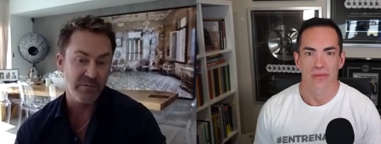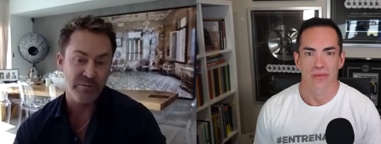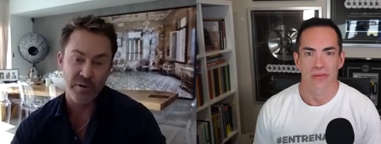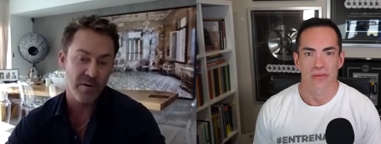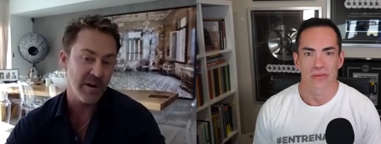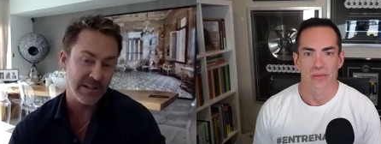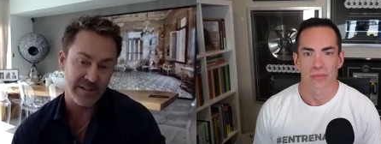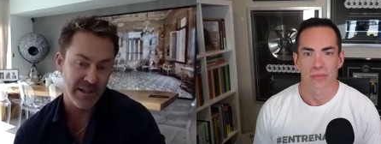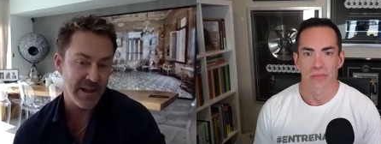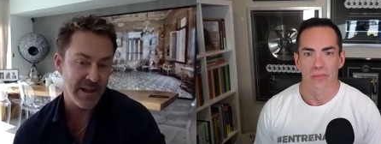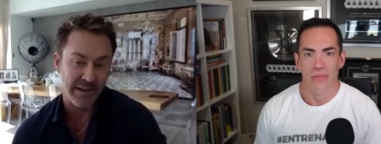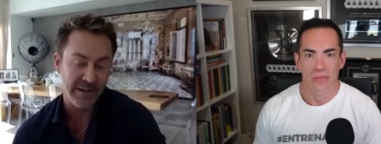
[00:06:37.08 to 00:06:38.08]
Speaker 1: for their next
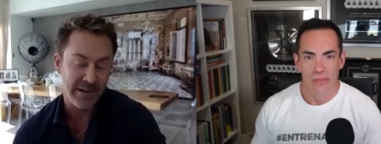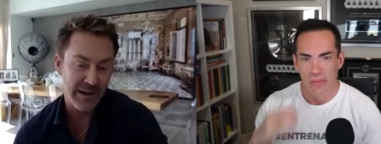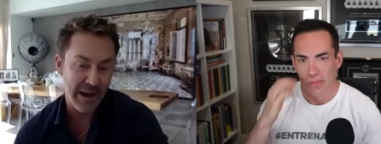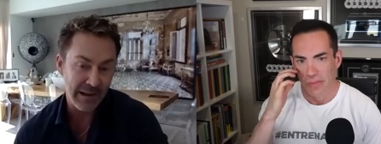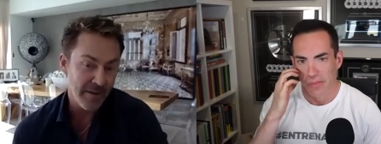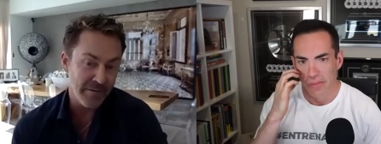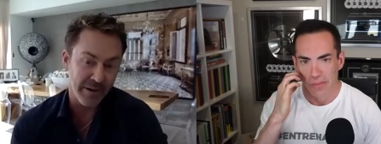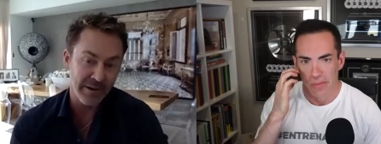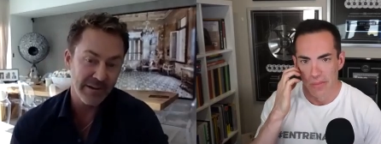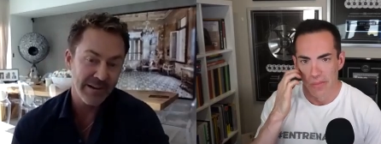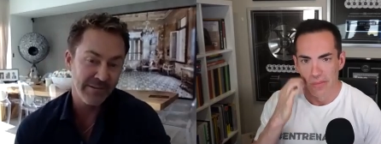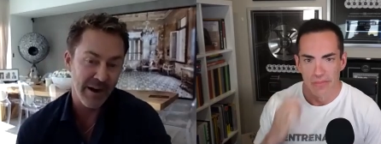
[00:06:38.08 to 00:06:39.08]
thing. I love it.
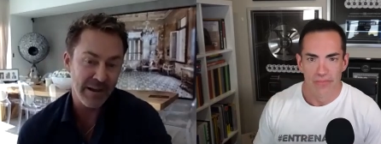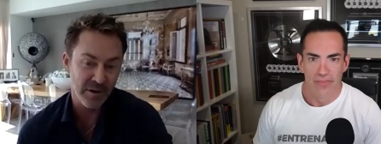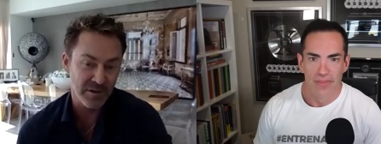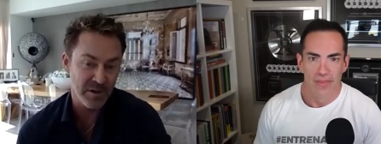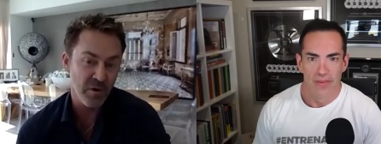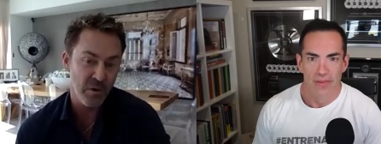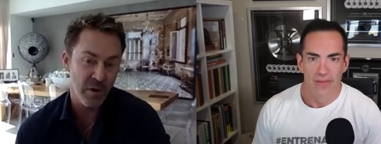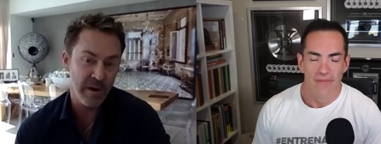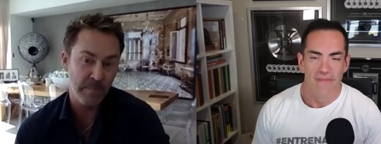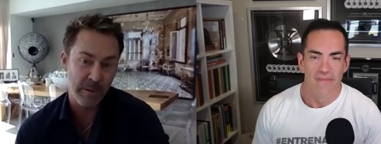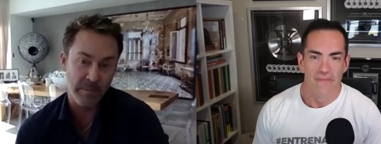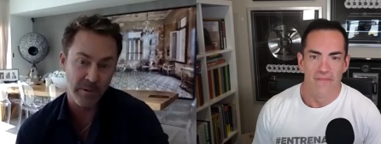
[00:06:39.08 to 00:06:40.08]
Right. There's no quitting
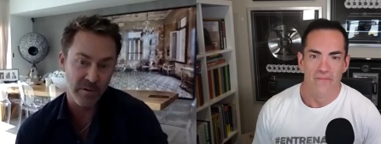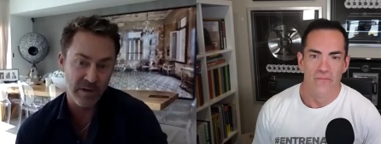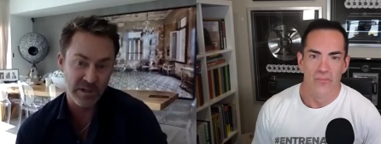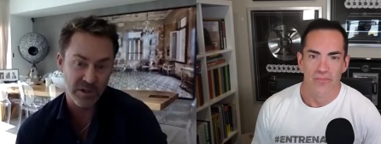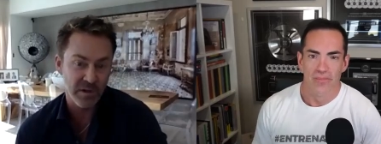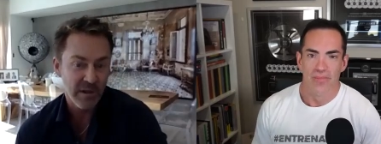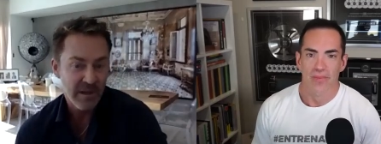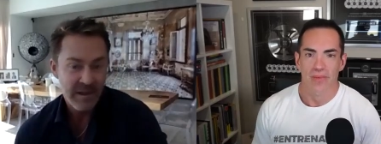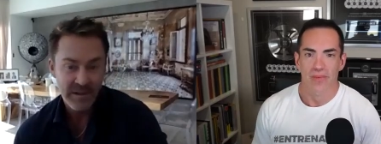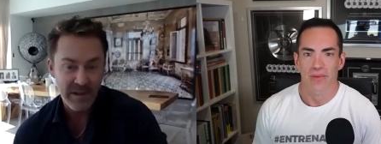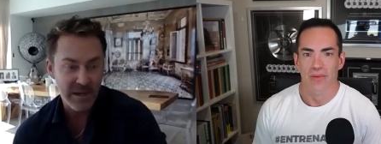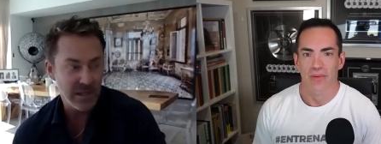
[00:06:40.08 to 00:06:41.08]
people. They're just,
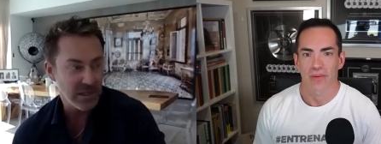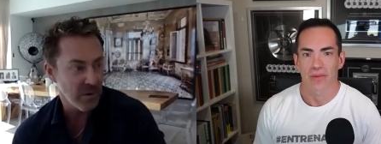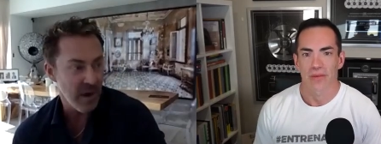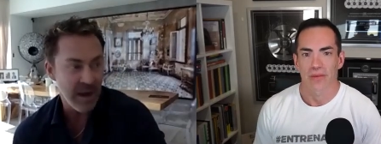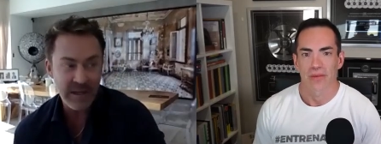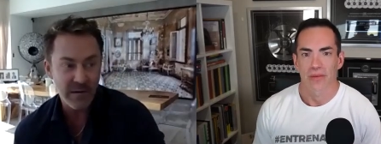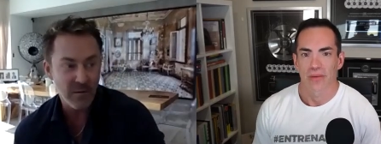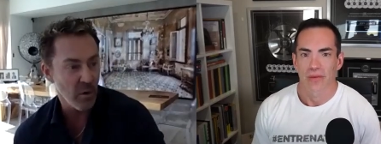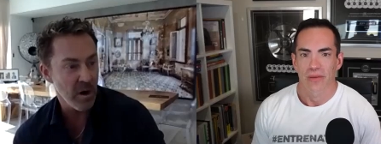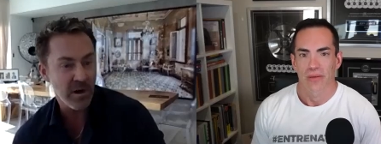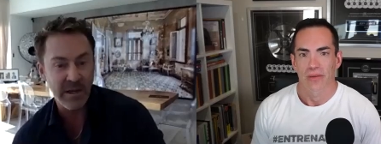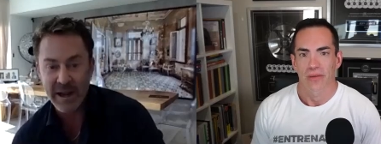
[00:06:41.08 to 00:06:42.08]
they just grind it and
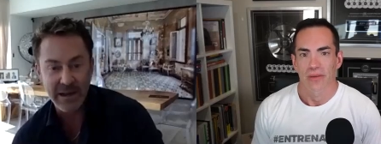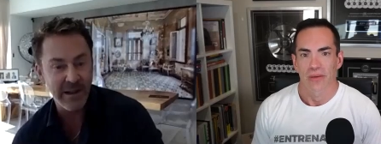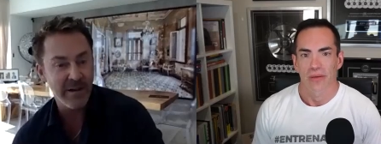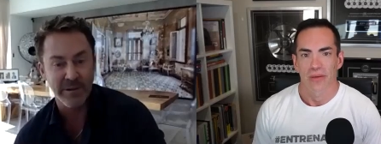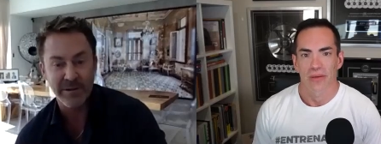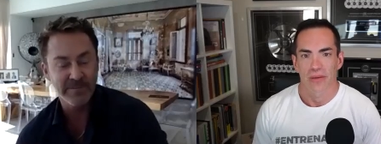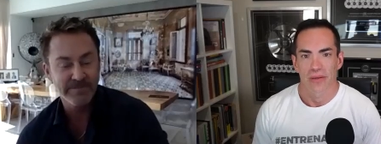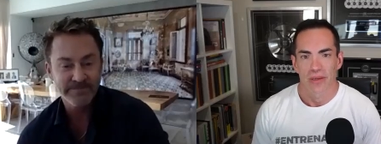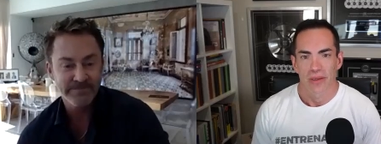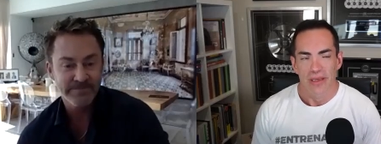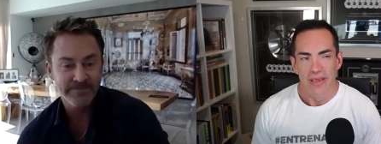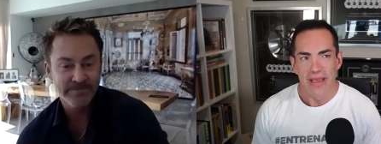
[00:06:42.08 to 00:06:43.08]
work it. I love it.
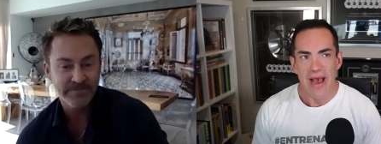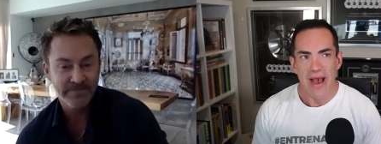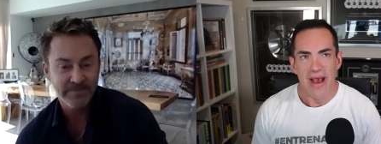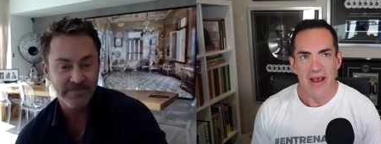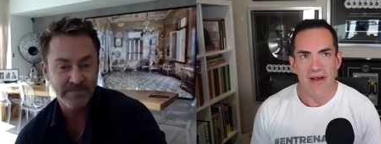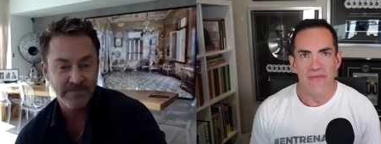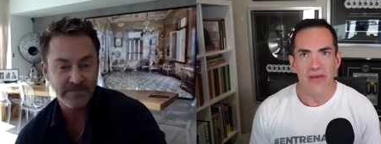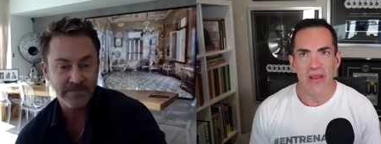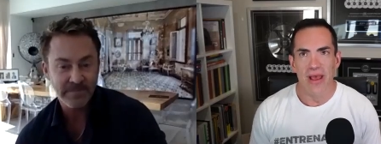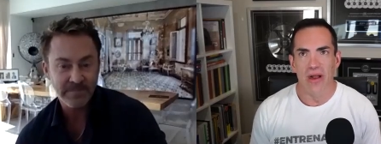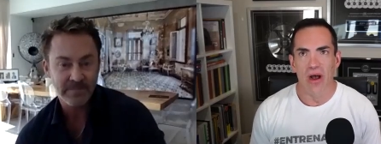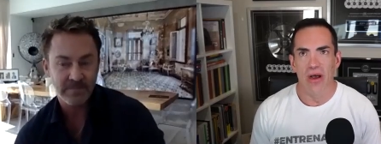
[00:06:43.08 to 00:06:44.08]
Speaker 2: Yeah. I, I feel
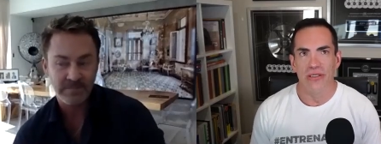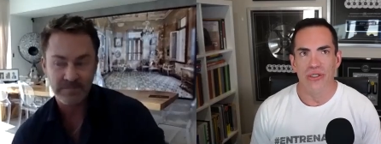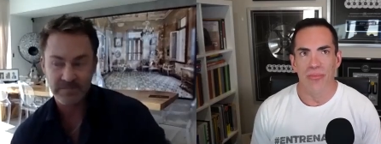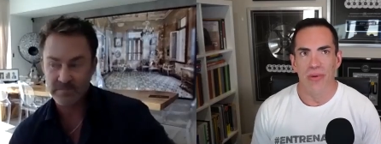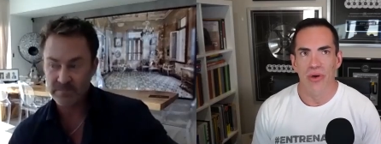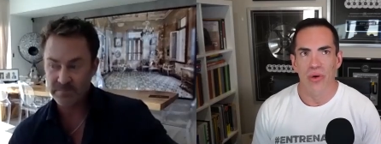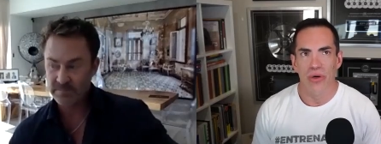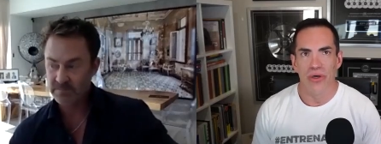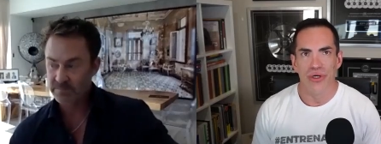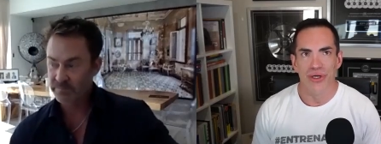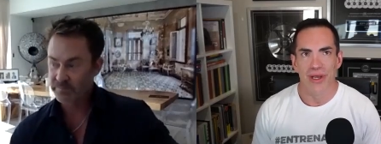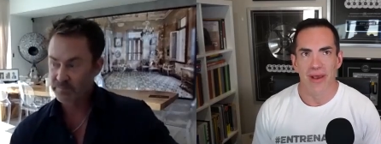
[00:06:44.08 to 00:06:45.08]
like
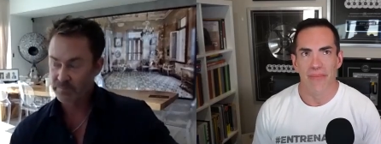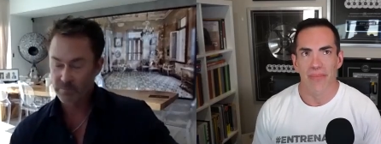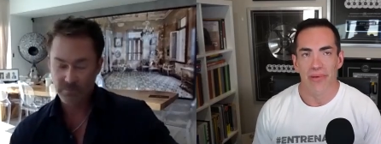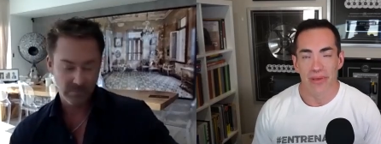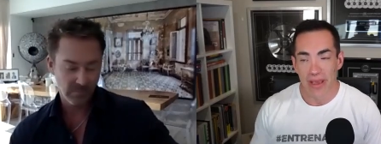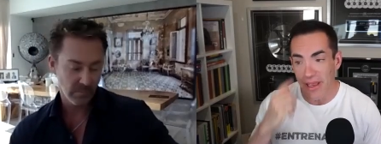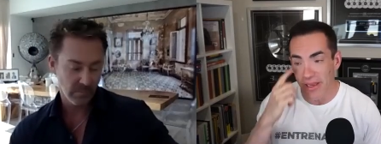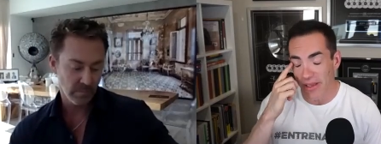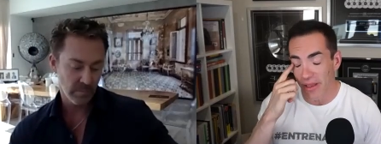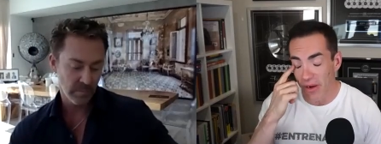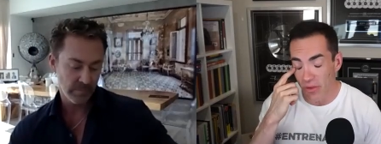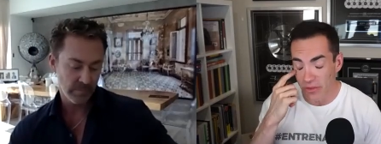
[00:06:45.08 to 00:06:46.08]
entrepreneurship, uh,
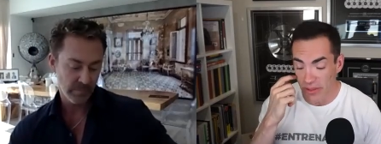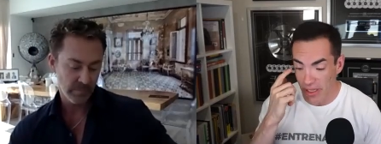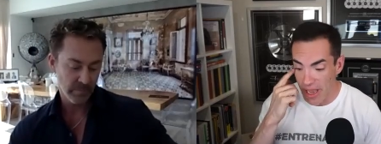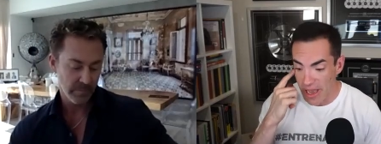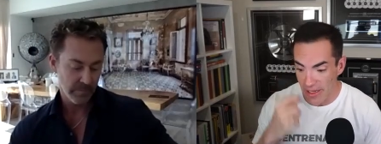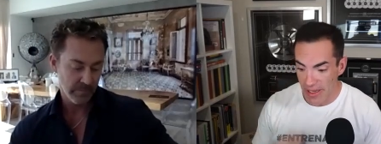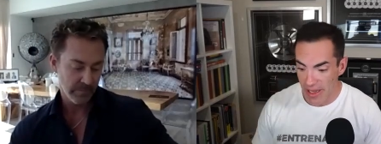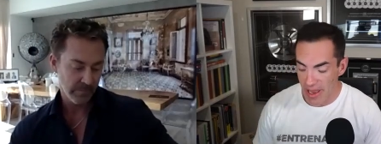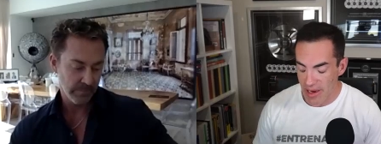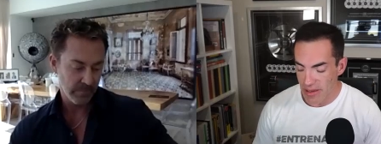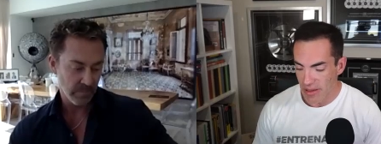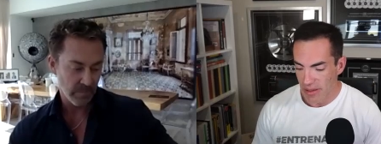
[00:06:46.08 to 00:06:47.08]
you know, to kind of
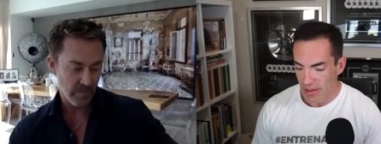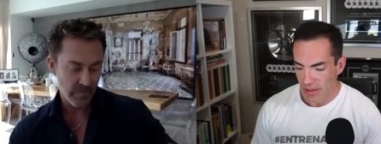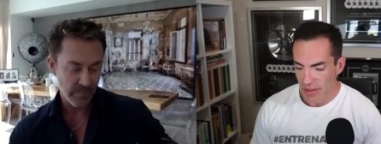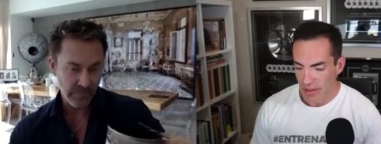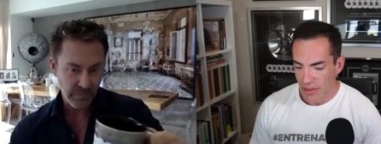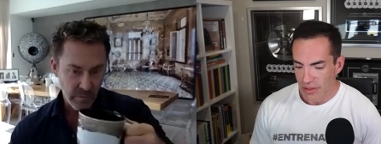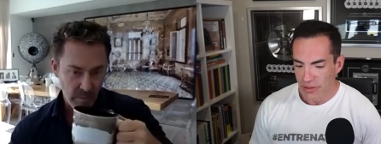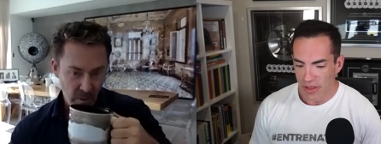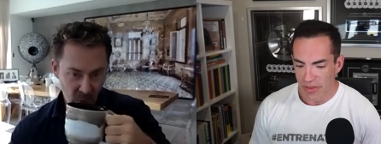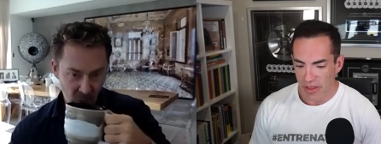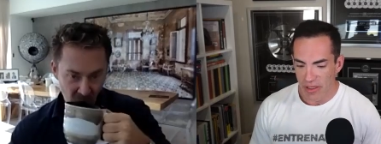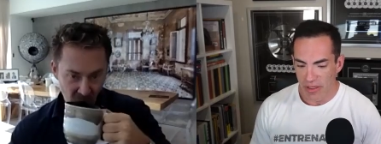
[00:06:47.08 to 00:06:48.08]
get to
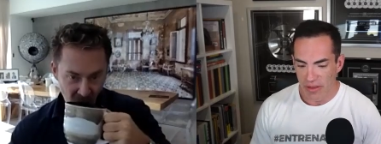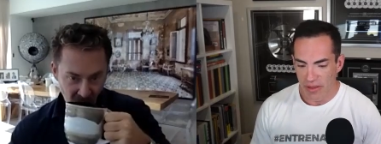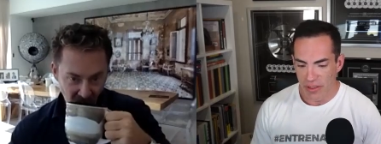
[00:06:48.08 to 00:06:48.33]
the, the